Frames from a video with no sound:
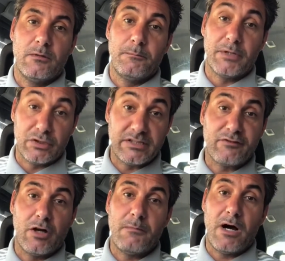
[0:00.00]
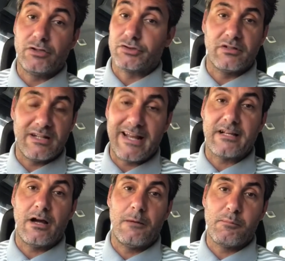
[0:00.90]
because they've got a mask on and they
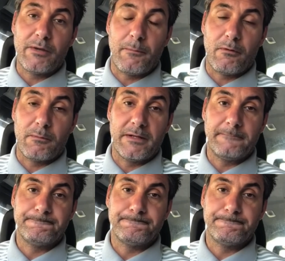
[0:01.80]
can't breathe properly.